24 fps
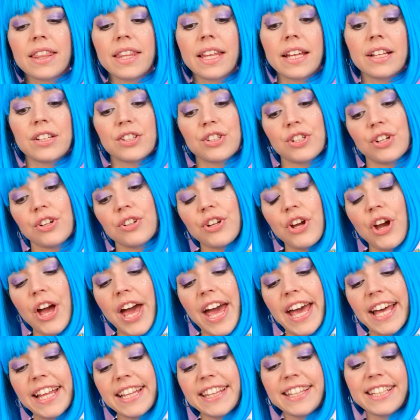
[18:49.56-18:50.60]
Then turn your
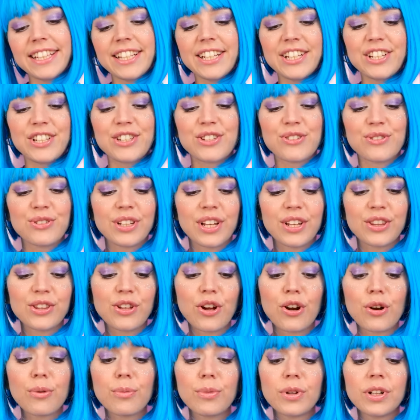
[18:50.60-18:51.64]
hand into an
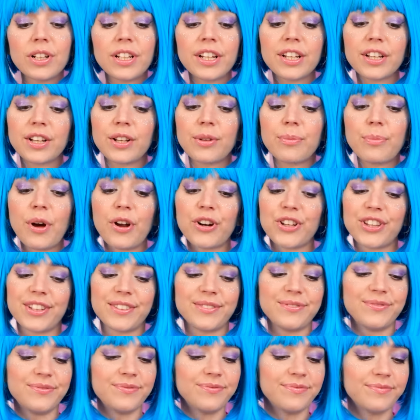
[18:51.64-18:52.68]
adorable little
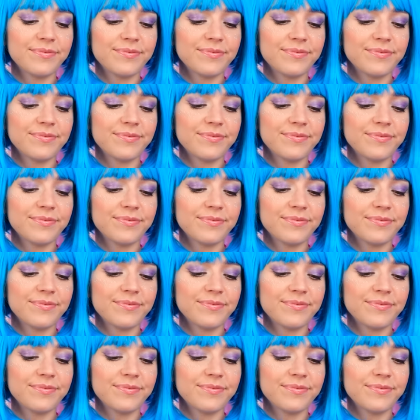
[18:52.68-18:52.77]
bird.